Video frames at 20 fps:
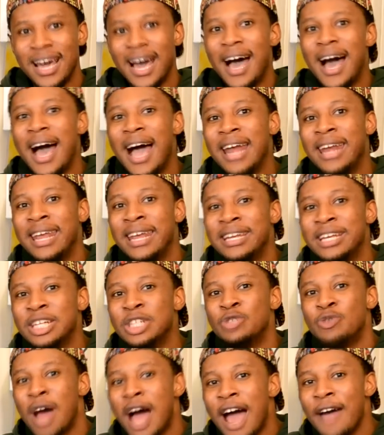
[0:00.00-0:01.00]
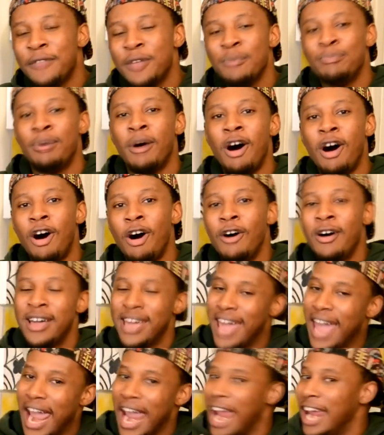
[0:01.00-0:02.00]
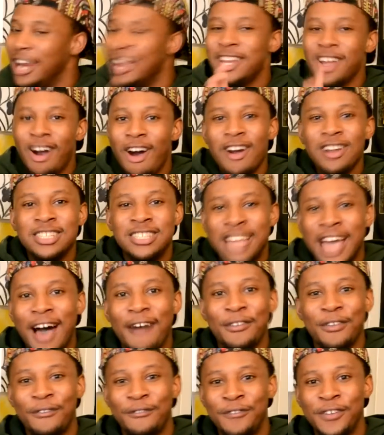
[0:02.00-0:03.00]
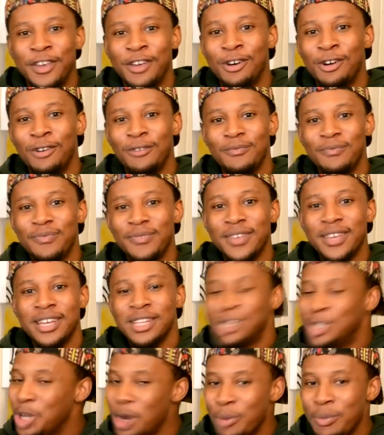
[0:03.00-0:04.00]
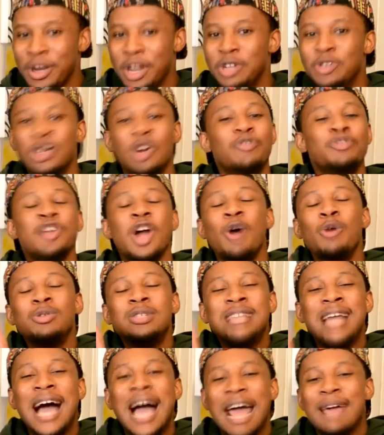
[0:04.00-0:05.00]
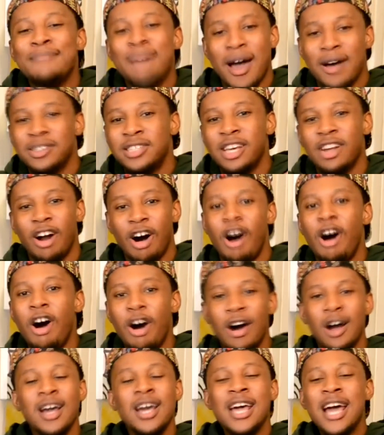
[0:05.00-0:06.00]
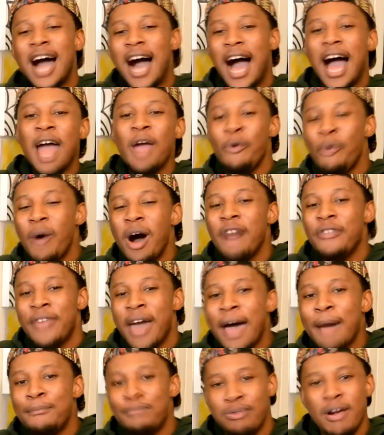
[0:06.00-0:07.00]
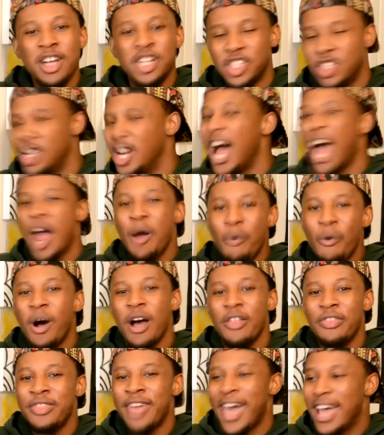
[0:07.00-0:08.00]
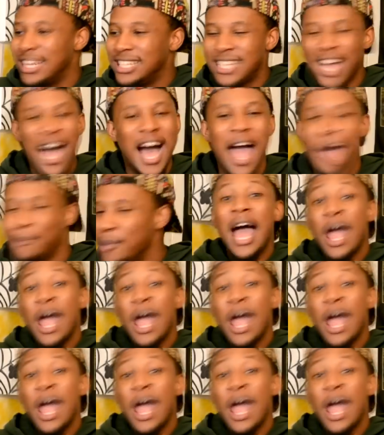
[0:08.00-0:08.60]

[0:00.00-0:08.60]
I need to drive the ball eighty yards down the field, two-minute drill, no timeouts at all. I want that pressure. I want that time.